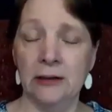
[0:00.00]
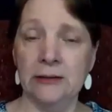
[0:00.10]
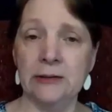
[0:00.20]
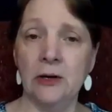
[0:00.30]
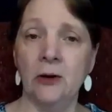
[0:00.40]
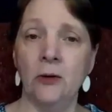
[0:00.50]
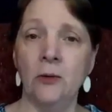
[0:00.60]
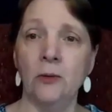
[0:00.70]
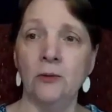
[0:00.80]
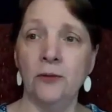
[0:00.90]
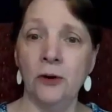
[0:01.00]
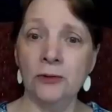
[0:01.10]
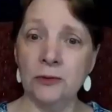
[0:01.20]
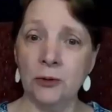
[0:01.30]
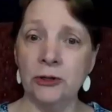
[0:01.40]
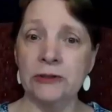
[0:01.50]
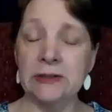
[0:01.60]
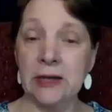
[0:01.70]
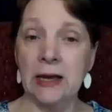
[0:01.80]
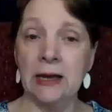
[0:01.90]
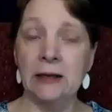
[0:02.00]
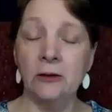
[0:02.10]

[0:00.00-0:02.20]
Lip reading: So those words say